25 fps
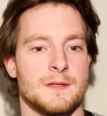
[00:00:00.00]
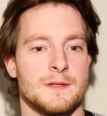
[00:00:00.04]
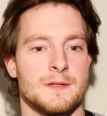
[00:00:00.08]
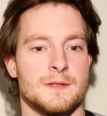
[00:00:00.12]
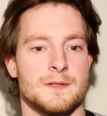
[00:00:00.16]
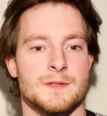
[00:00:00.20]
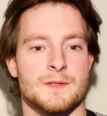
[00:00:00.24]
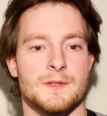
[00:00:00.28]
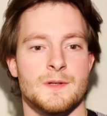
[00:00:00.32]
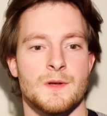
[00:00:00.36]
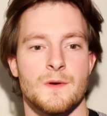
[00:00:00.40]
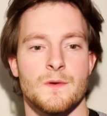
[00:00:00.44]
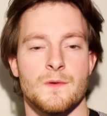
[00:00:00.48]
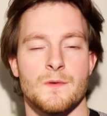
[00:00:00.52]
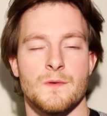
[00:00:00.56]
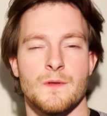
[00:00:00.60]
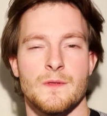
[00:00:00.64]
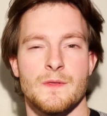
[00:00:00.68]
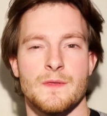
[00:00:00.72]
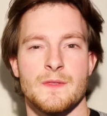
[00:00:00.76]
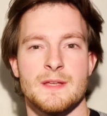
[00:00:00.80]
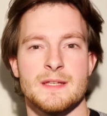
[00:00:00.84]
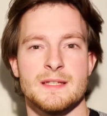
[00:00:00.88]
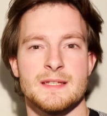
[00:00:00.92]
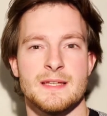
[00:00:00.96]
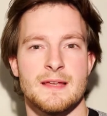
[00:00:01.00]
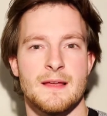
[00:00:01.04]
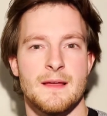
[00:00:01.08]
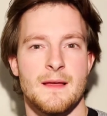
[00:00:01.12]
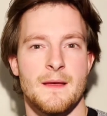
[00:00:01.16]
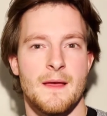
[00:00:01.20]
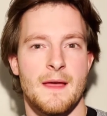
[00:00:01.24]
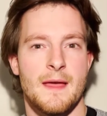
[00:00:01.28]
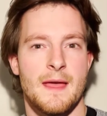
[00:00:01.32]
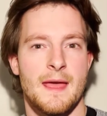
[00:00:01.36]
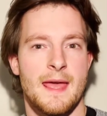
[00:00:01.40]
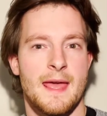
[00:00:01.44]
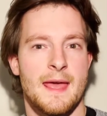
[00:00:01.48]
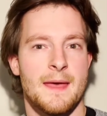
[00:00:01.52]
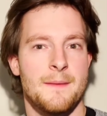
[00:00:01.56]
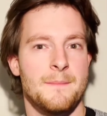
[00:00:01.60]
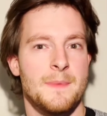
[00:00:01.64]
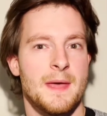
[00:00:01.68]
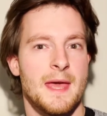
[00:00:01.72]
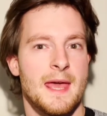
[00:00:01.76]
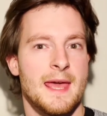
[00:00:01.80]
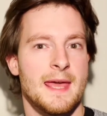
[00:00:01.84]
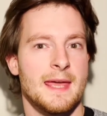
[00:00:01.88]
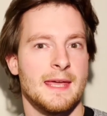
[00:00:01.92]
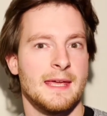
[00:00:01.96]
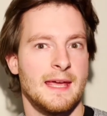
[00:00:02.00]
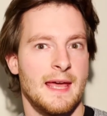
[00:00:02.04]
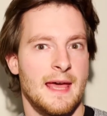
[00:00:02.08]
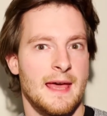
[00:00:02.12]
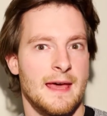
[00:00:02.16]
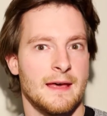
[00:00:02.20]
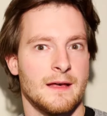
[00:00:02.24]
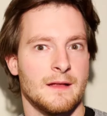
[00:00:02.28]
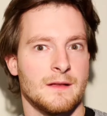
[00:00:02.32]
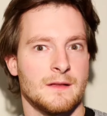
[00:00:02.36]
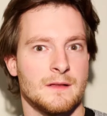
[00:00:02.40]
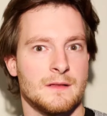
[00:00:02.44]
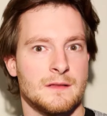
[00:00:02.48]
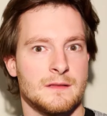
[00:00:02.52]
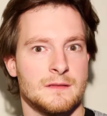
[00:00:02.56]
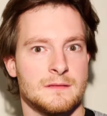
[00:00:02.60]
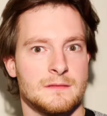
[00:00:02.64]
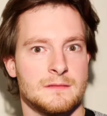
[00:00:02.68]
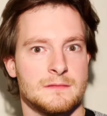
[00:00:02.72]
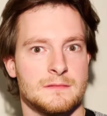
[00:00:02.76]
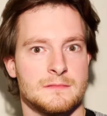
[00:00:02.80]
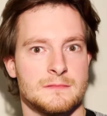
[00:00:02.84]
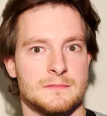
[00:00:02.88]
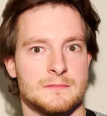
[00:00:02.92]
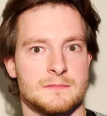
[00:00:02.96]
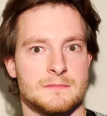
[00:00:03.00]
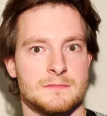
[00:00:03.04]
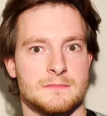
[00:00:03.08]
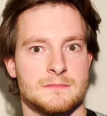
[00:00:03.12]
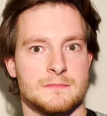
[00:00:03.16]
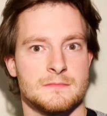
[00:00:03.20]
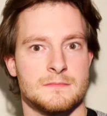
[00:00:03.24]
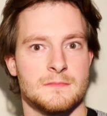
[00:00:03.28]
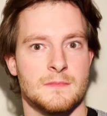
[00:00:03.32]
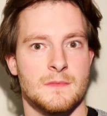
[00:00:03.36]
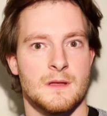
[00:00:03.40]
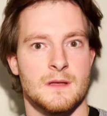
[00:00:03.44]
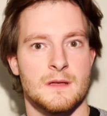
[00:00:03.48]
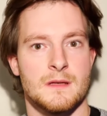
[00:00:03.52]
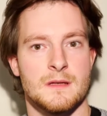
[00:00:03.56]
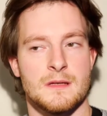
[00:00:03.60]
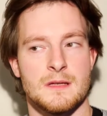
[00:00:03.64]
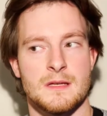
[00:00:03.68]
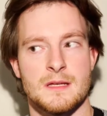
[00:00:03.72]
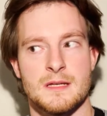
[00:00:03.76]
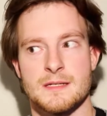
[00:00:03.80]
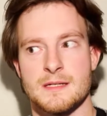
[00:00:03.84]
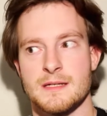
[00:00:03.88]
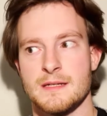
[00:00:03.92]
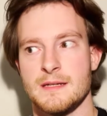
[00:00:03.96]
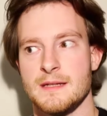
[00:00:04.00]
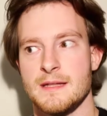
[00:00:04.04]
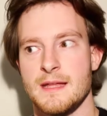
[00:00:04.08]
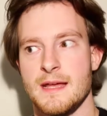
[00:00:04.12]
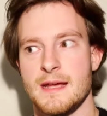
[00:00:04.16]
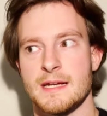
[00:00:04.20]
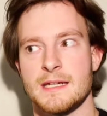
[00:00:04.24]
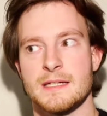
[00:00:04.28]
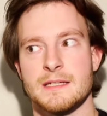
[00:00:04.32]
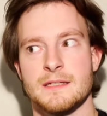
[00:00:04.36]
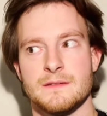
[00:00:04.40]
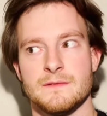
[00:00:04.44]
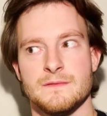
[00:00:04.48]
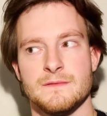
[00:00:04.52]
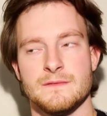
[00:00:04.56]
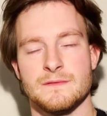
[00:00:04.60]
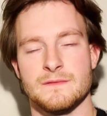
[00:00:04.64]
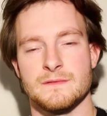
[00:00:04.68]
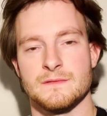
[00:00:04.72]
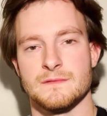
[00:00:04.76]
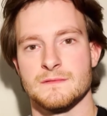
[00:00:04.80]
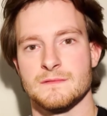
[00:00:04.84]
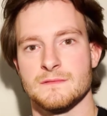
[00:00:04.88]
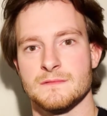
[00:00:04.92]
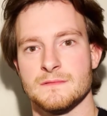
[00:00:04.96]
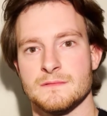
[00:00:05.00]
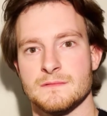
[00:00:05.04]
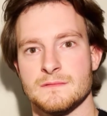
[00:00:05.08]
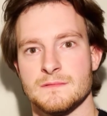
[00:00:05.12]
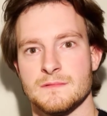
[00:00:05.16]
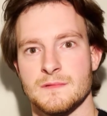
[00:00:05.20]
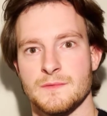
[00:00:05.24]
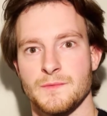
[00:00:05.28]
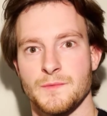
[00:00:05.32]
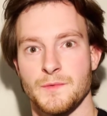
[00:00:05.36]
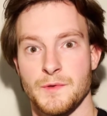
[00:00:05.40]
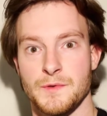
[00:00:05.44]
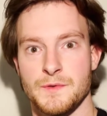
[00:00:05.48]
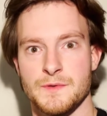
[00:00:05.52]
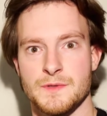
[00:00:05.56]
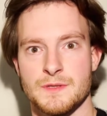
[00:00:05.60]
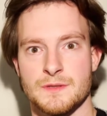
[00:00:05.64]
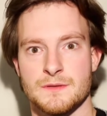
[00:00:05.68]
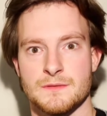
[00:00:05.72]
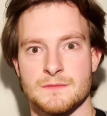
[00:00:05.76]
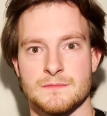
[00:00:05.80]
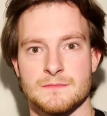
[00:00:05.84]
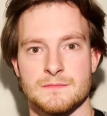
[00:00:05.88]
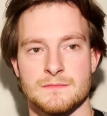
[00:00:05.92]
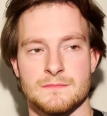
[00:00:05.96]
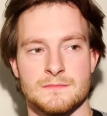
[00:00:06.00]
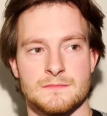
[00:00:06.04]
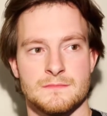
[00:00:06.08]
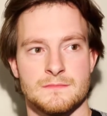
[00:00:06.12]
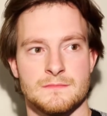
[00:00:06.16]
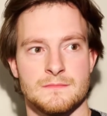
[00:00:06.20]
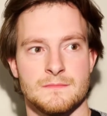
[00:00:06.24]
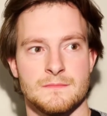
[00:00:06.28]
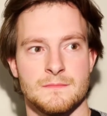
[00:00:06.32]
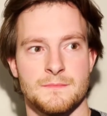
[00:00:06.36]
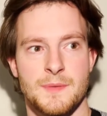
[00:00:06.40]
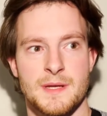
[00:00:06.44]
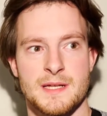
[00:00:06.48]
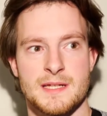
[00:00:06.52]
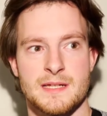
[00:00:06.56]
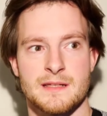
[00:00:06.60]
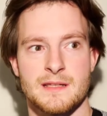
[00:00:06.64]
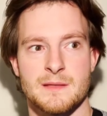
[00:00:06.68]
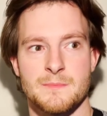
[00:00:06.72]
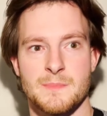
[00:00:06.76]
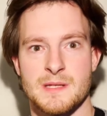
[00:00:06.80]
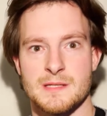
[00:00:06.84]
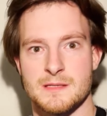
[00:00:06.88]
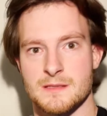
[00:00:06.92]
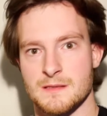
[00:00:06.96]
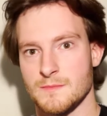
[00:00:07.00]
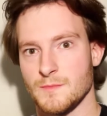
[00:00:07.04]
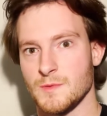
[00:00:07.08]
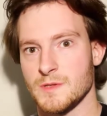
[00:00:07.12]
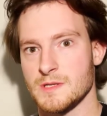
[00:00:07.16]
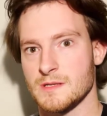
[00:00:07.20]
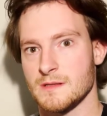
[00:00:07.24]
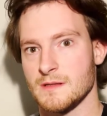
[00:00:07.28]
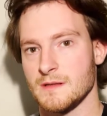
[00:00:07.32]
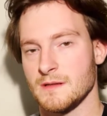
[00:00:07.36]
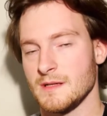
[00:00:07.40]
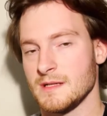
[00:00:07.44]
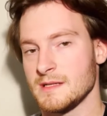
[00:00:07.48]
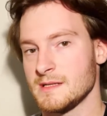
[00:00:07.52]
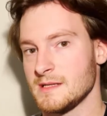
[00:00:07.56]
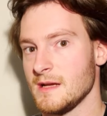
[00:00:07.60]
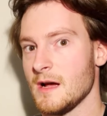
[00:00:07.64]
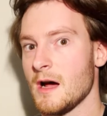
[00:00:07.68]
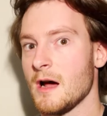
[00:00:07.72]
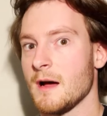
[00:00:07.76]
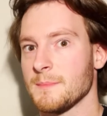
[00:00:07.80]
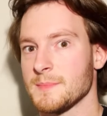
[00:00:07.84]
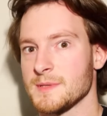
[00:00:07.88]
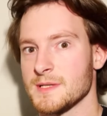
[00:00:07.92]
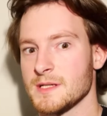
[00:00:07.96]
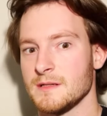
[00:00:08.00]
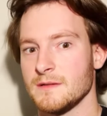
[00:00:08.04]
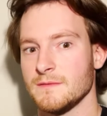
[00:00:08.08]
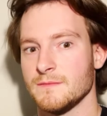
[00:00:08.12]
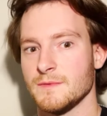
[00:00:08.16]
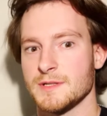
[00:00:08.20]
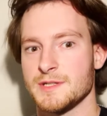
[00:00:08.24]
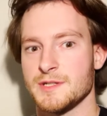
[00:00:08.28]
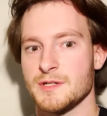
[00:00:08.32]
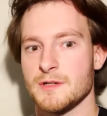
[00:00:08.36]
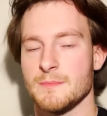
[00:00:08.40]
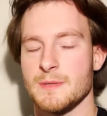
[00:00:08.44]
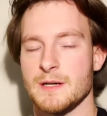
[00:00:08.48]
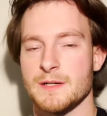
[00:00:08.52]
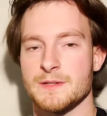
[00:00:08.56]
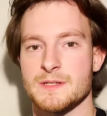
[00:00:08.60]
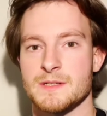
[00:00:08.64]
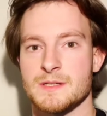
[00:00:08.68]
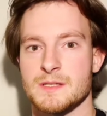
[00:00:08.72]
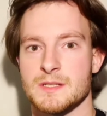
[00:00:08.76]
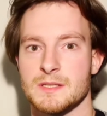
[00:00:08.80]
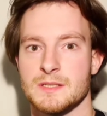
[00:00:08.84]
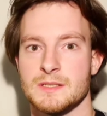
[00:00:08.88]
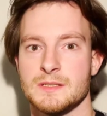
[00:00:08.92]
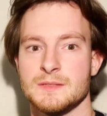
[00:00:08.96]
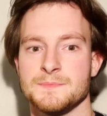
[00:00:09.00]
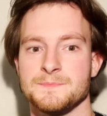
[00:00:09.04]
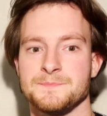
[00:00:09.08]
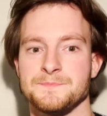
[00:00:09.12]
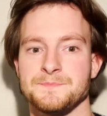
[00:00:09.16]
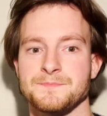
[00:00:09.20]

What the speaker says: So this MAL is a negative root. Basically means it's the opposite of what you're about to see.